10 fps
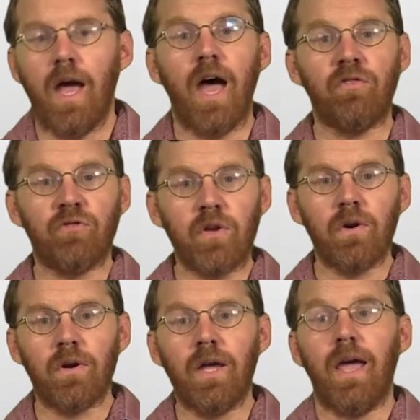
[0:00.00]
And
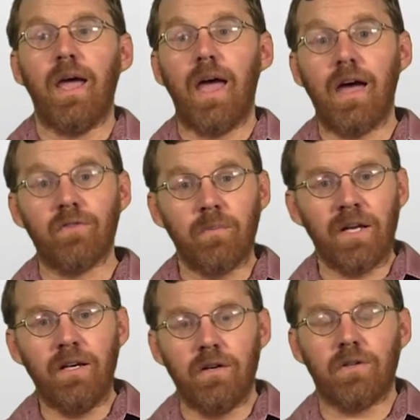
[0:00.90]
third,
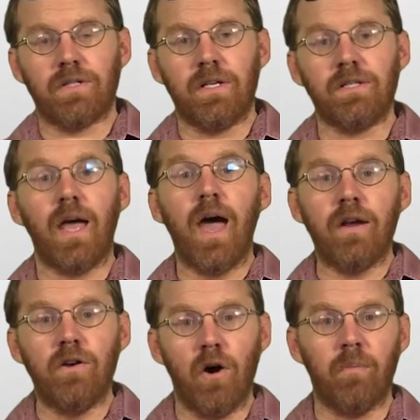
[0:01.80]
everybody knows this
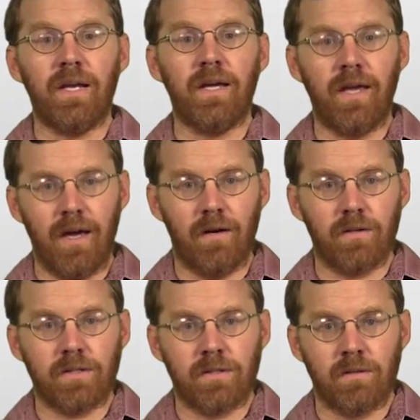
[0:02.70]
and nobody
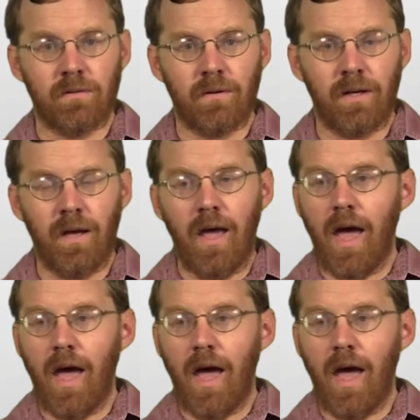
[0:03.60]
cares. Right?